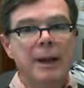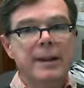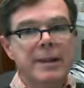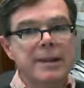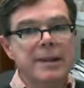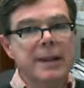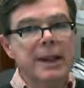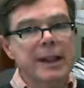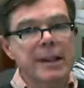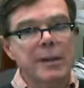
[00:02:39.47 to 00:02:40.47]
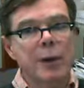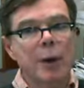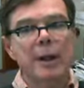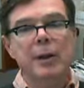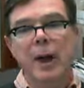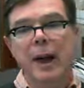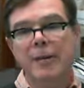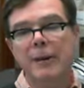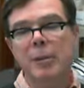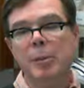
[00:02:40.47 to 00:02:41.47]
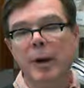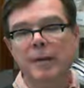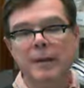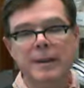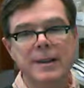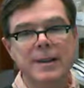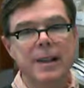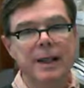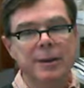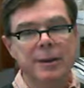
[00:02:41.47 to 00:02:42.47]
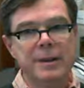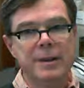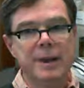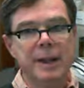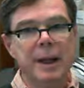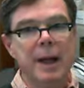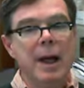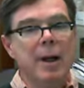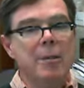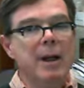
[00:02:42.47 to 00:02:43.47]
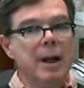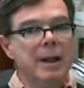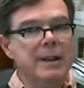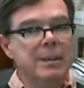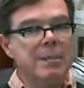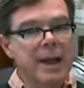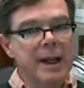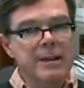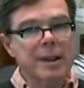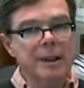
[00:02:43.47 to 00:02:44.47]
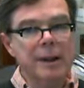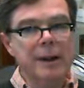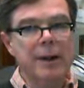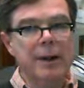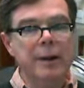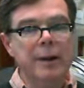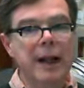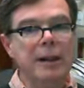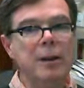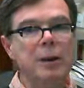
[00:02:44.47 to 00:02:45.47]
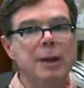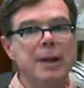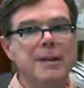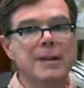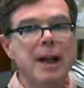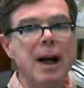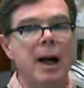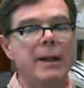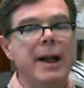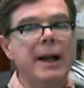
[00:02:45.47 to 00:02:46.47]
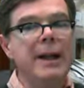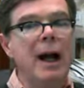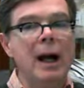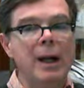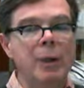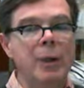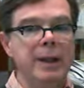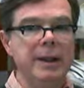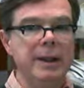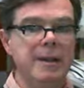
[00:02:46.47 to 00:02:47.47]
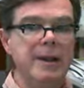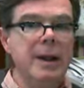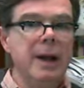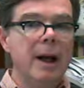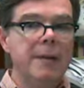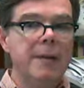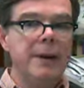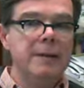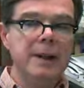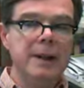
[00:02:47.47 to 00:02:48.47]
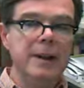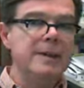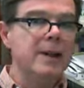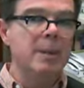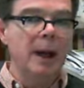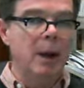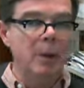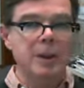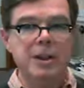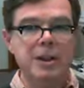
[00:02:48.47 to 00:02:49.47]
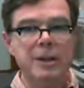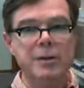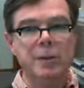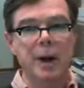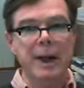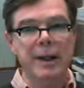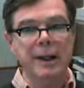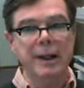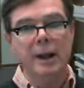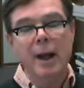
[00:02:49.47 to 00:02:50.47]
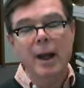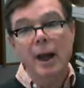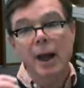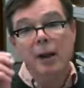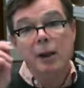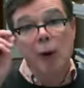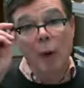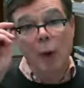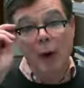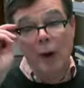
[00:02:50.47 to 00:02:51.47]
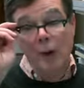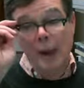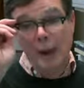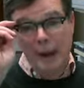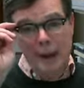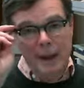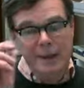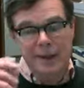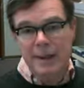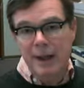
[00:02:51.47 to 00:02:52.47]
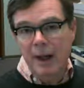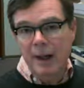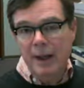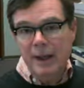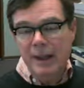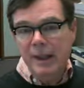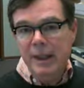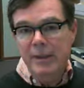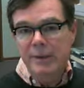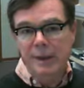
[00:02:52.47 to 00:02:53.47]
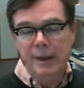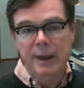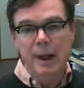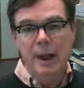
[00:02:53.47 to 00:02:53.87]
This historiographic preface is interesting because it makes clear that Luke is not an eyewitness of the events about which he is writing, nor is he even